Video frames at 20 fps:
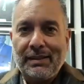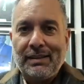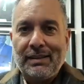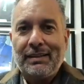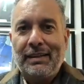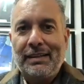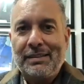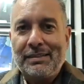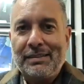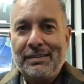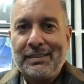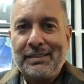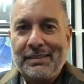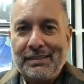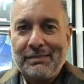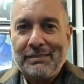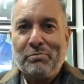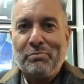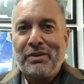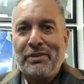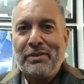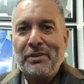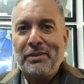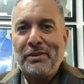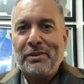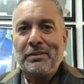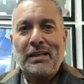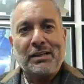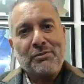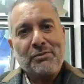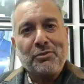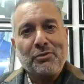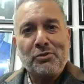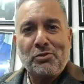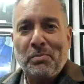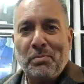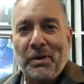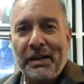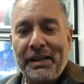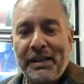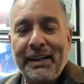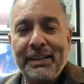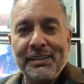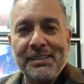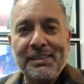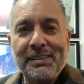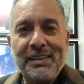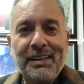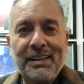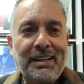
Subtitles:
let's video, that's for somebody else.